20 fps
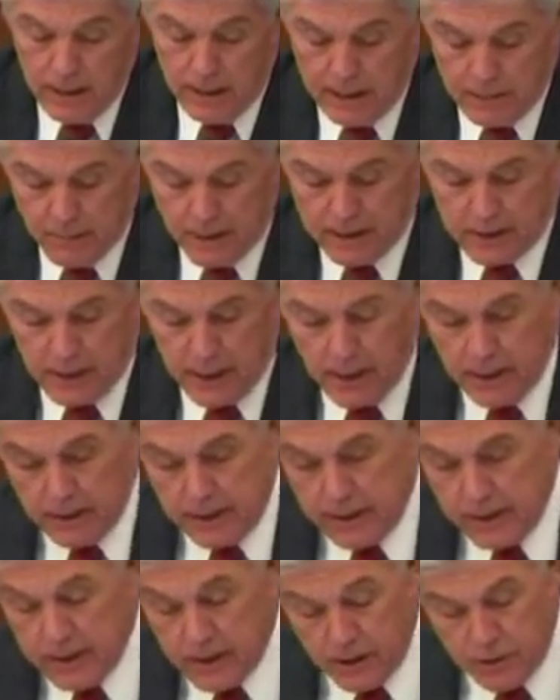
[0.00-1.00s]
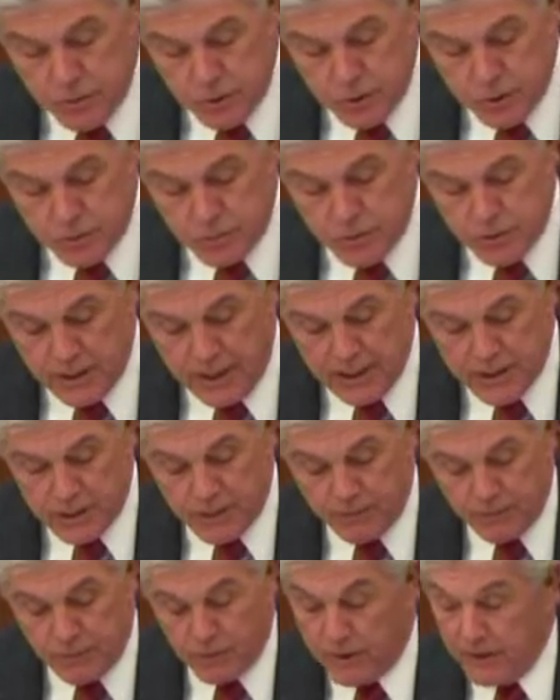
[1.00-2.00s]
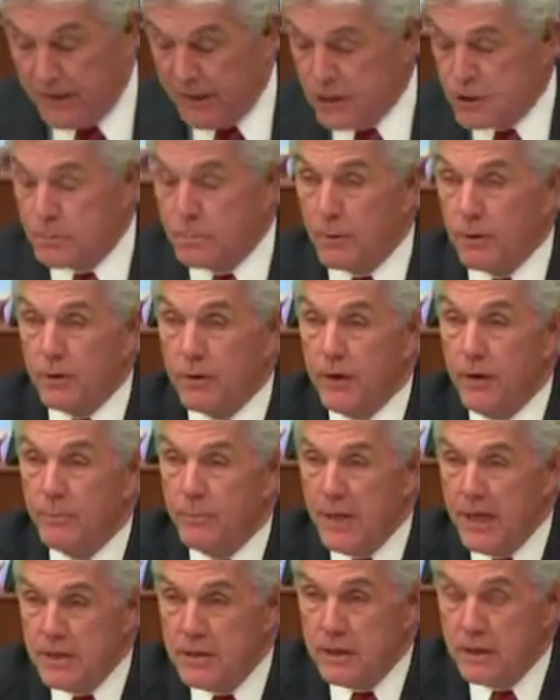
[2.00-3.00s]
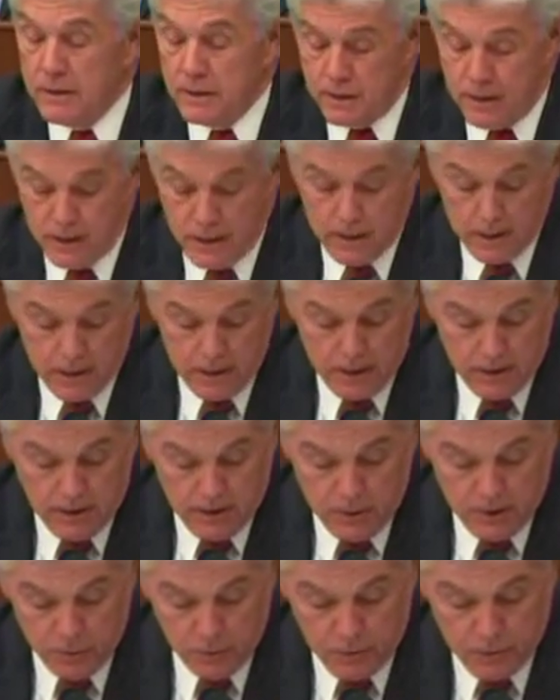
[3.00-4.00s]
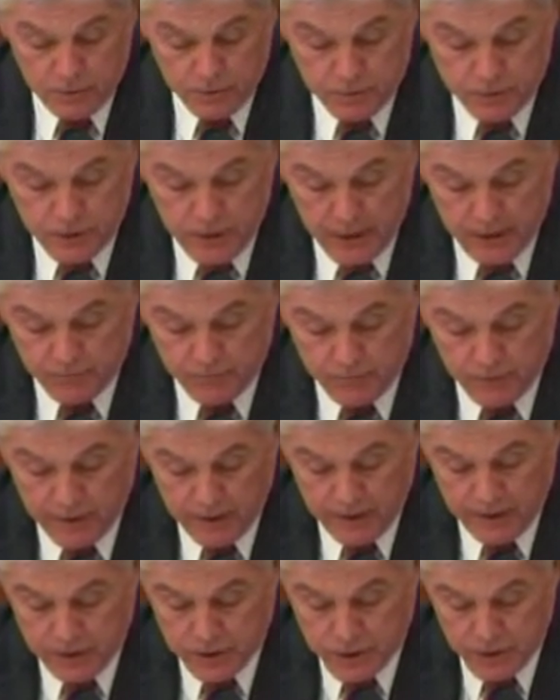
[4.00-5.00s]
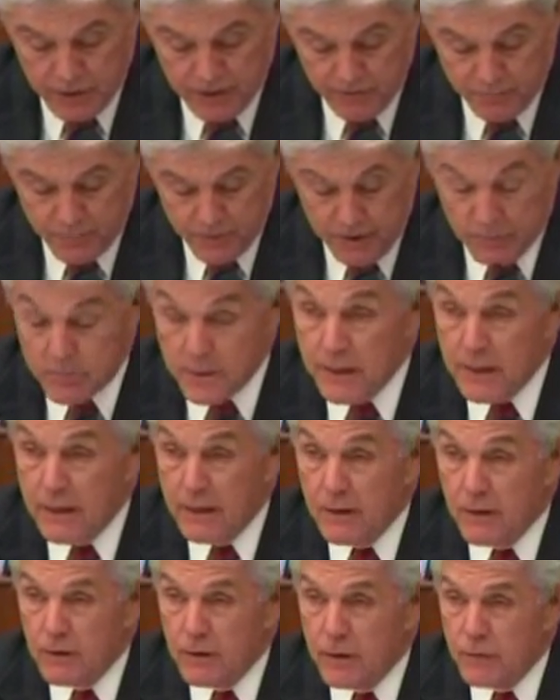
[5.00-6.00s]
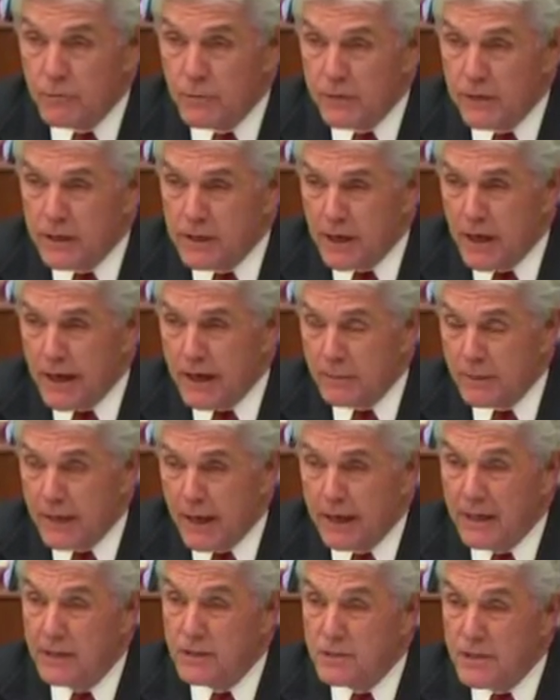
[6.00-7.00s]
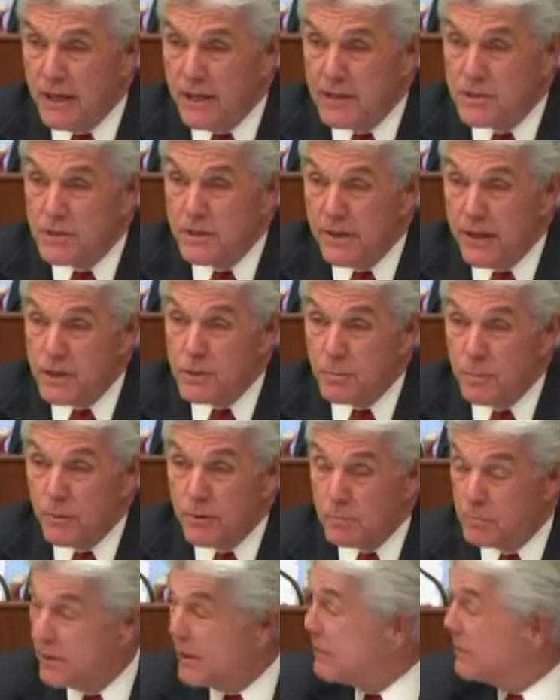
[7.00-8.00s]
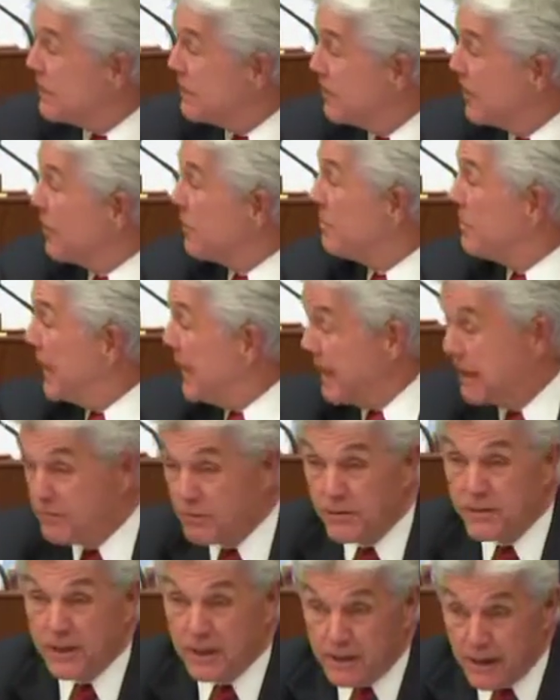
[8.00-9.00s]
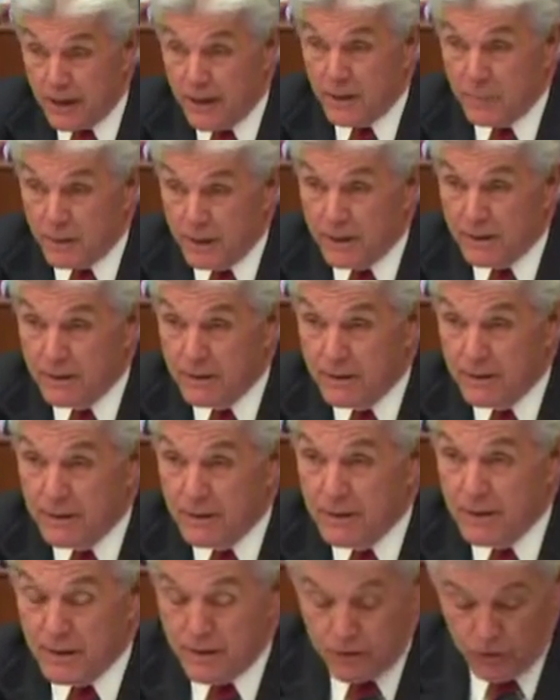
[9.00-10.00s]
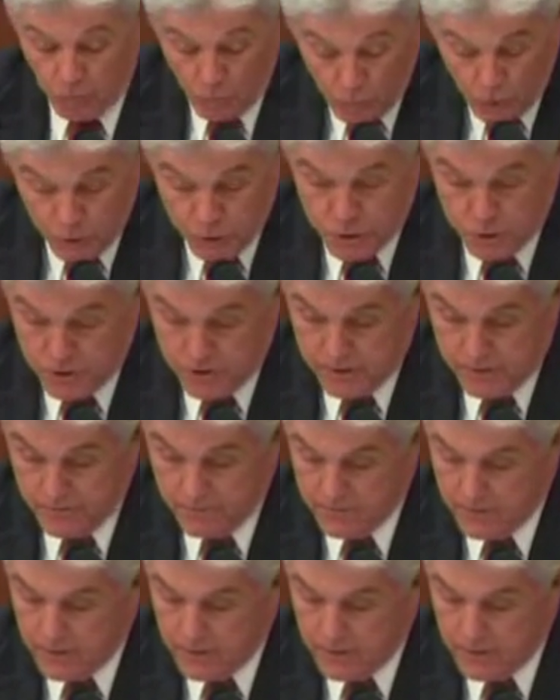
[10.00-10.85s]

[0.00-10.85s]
And my colleague here just was asking for an expert opinion on whether Dodd-Frank and CFPB are good for the economy. I can tell you as an expert opinion, they're bad for the economy, the worst.